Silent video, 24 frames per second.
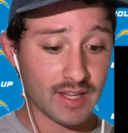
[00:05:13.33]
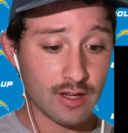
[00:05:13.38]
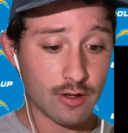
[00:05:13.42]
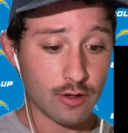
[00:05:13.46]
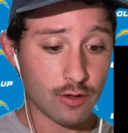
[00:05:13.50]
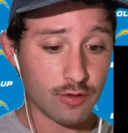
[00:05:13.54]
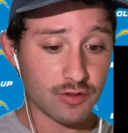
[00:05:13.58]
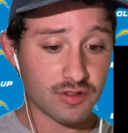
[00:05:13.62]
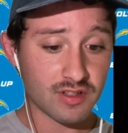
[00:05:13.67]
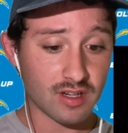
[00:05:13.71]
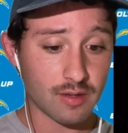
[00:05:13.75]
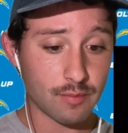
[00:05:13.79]

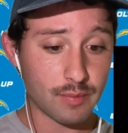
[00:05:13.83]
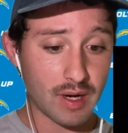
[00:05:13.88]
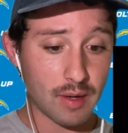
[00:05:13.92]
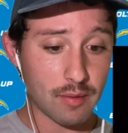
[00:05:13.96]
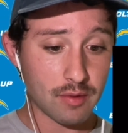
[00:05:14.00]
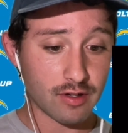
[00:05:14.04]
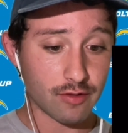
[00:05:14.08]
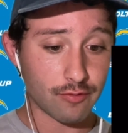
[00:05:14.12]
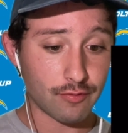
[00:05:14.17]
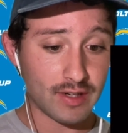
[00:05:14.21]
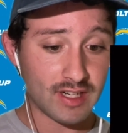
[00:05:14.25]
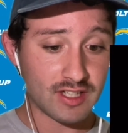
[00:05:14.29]
who's going to be able
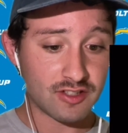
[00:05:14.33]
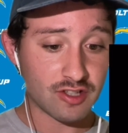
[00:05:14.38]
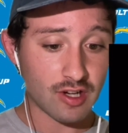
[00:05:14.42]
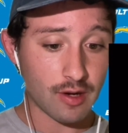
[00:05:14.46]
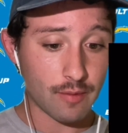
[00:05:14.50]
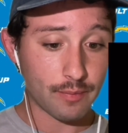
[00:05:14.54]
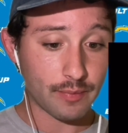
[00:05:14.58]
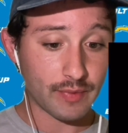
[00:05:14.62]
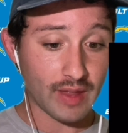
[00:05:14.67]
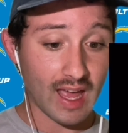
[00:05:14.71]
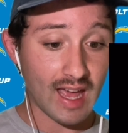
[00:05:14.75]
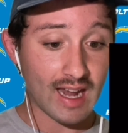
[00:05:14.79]
to reach
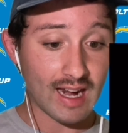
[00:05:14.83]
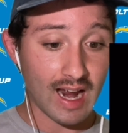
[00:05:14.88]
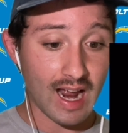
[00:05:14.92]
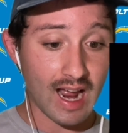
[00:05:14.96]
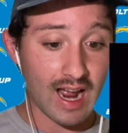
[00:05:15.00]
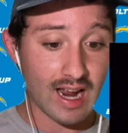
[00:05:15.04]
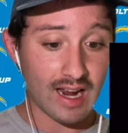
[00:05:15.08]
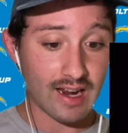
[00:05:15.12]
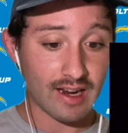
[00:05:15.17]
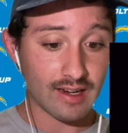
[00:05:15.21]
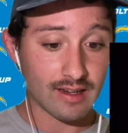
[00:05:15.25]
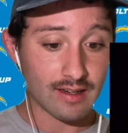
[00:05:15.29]
up that
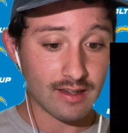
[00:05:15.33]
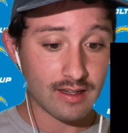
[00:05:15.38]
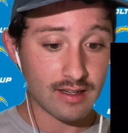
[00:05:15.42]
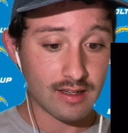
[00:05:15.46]
high.